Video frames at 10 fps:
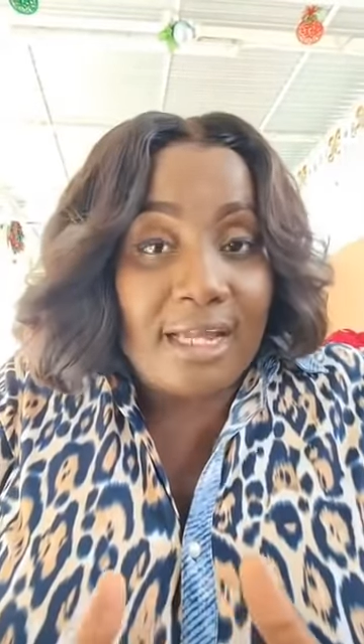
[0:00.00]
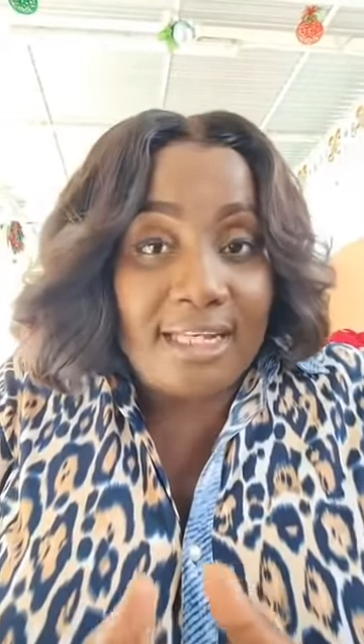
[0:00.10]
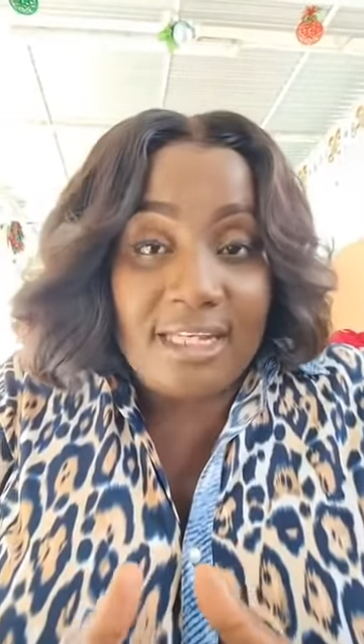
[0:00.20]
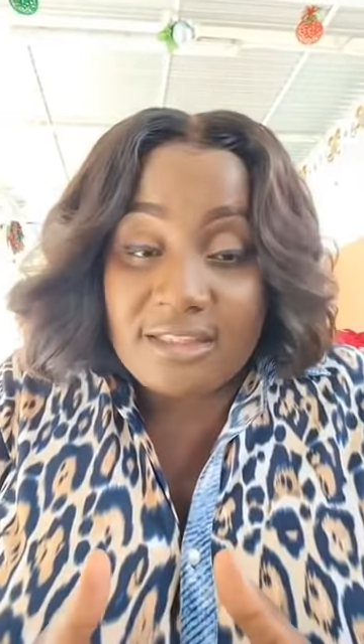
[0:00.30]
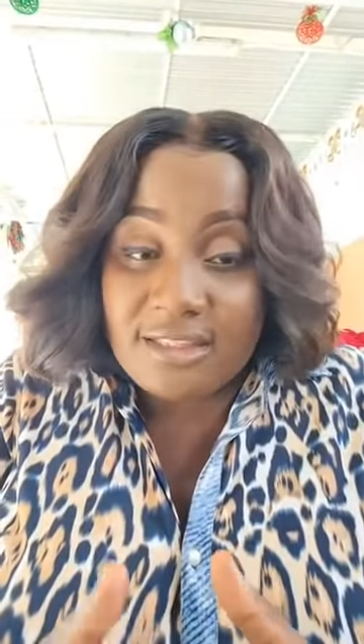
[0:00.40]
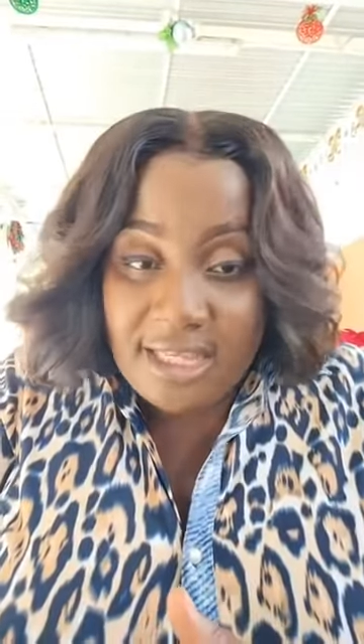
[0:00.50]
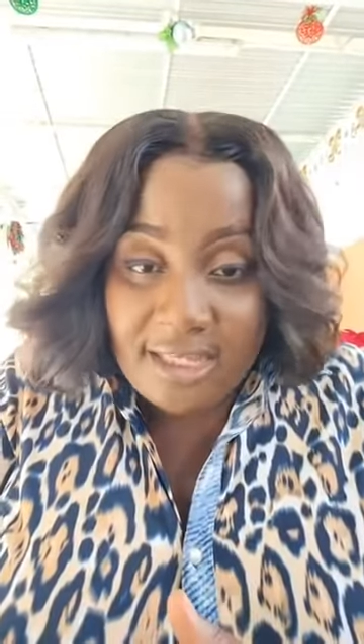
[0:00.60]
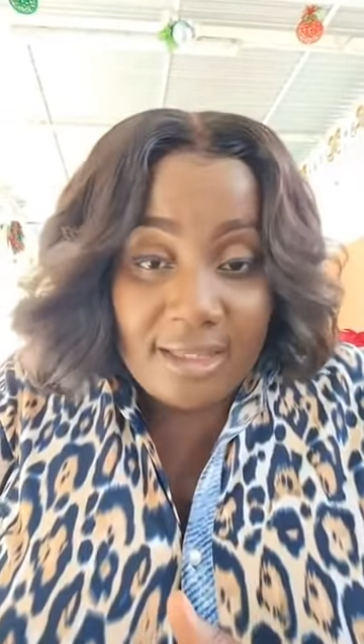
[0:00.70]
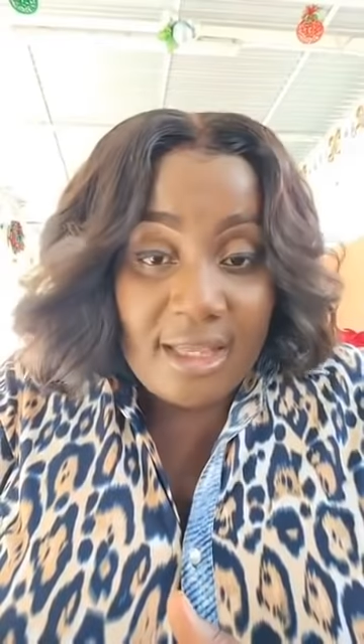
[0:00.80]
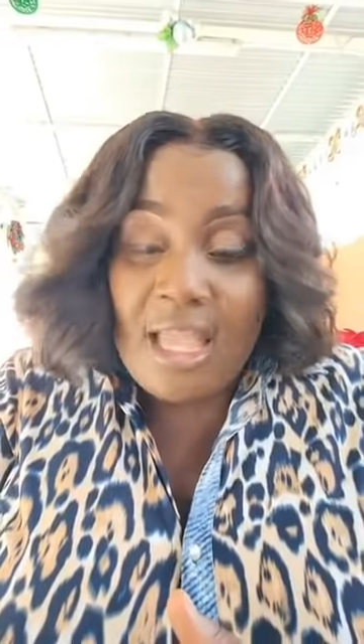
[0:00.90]
and
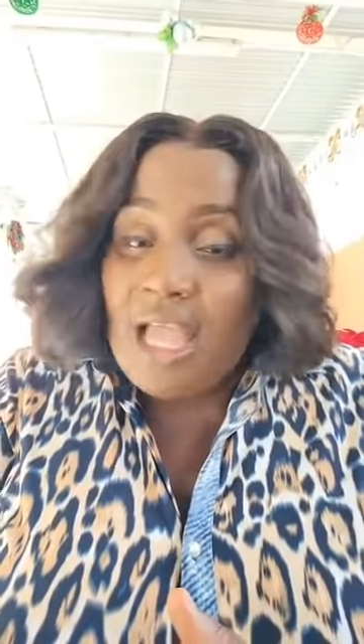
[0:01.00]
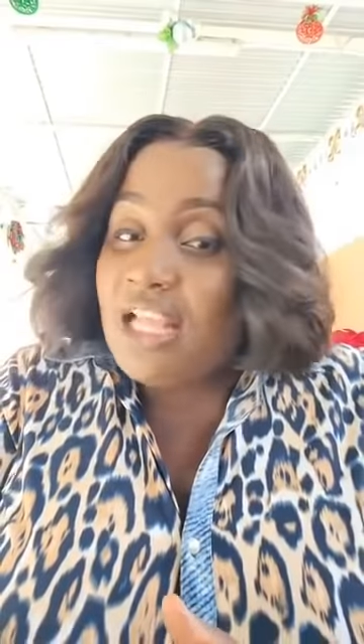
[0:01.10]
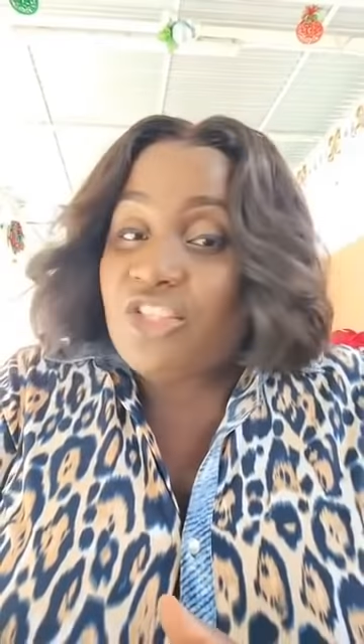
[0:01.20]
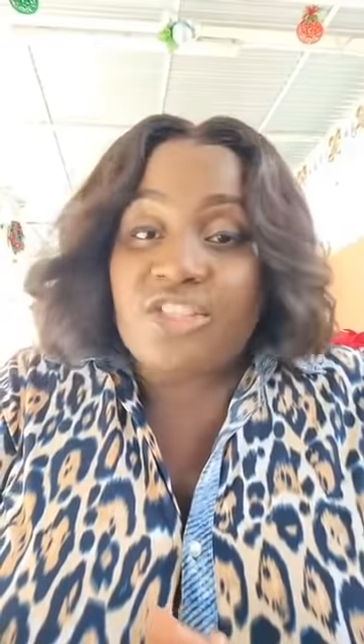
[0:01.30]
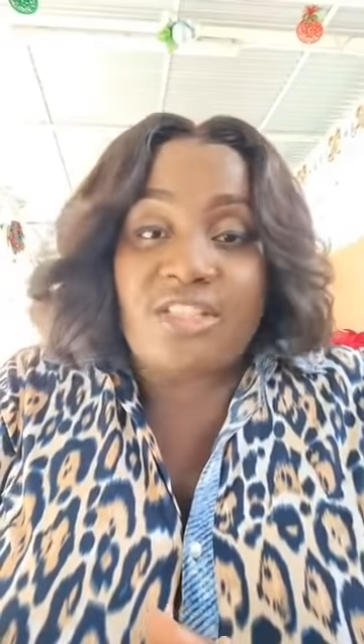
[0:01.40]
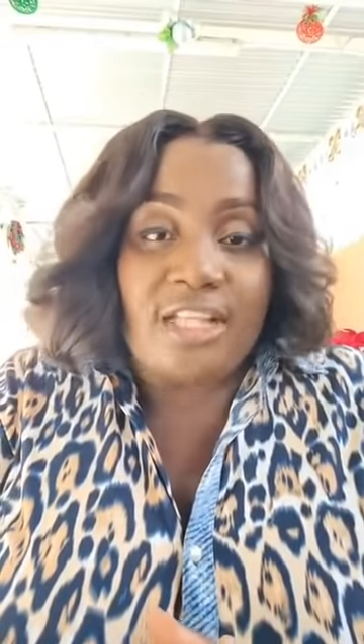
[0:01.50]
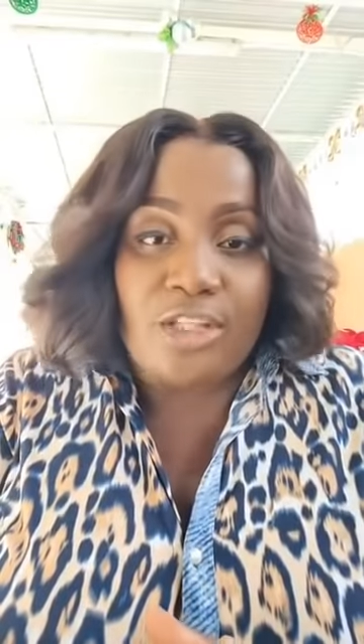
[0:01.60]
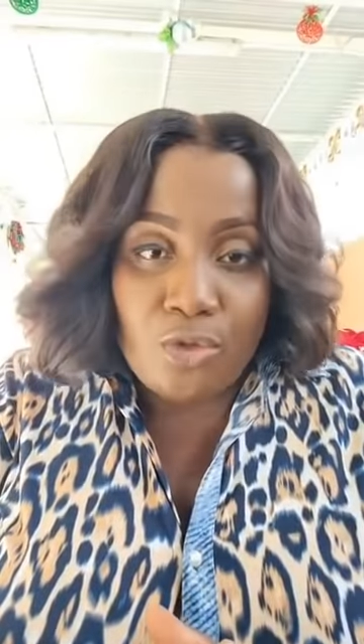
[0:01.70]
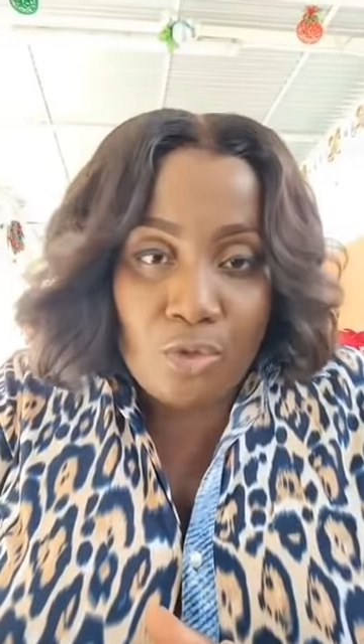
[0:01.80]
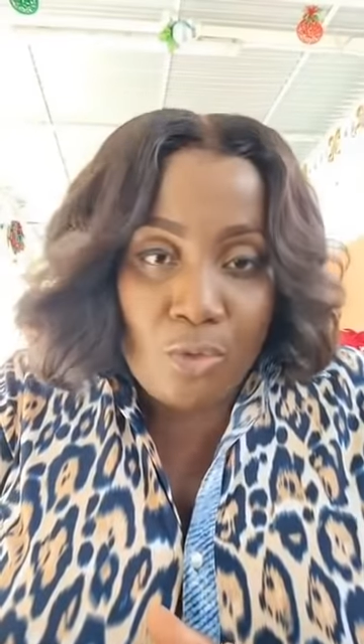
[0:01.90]
anything. And she
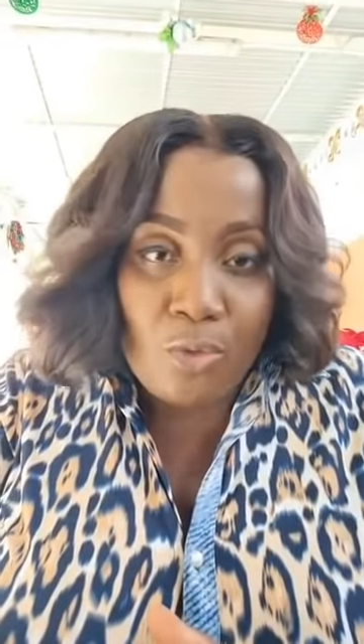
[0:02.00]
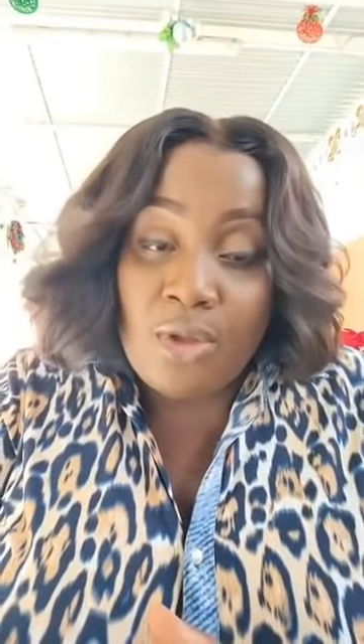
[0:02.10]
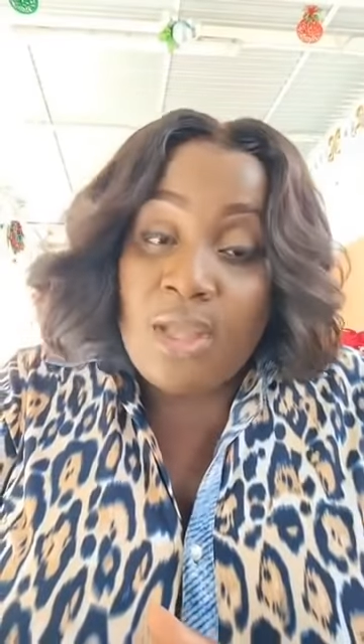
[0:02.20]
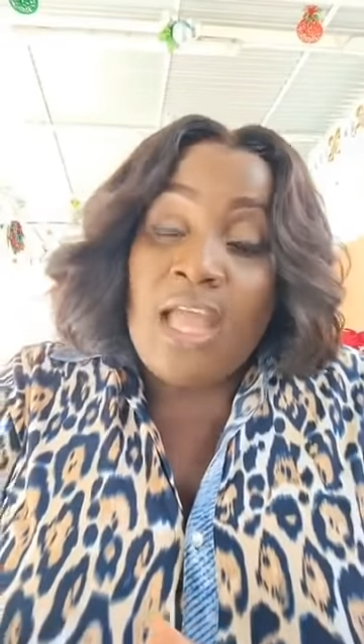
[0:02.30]
said no.